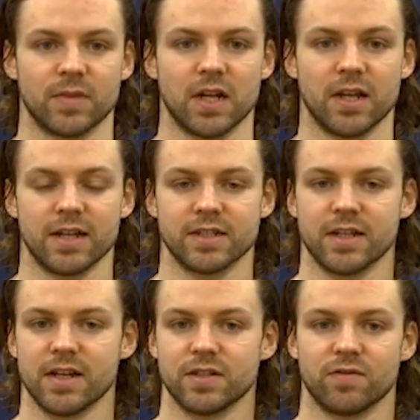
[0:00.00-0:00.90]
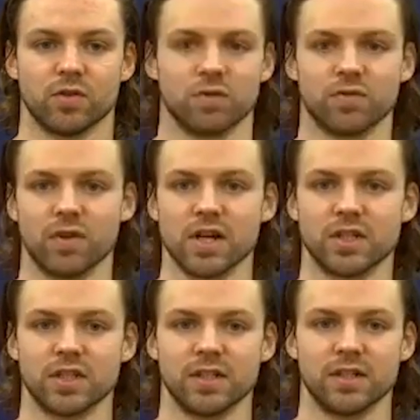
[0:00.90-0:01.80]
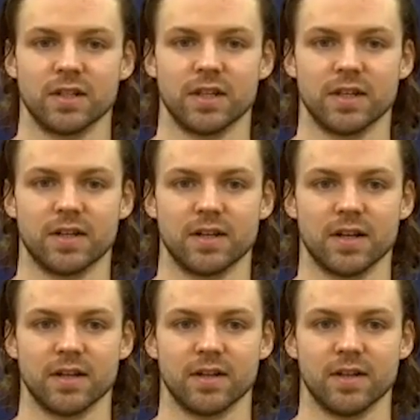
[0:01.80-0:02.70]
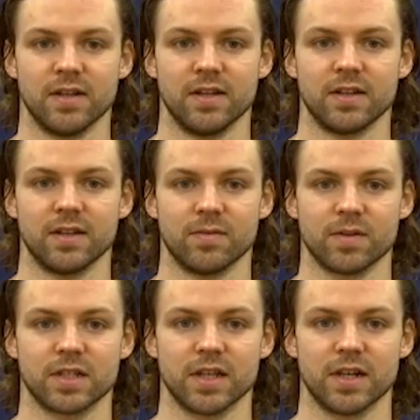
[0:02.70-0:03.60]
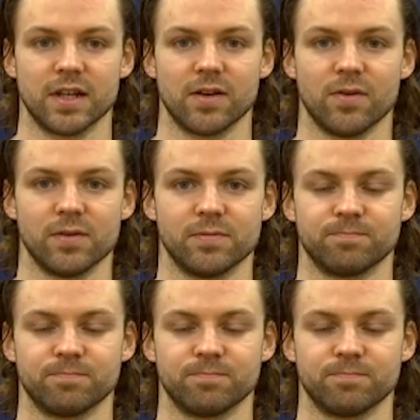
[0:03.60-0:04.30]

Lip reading: like I said, I just feel refreshed and I'm excited to get going.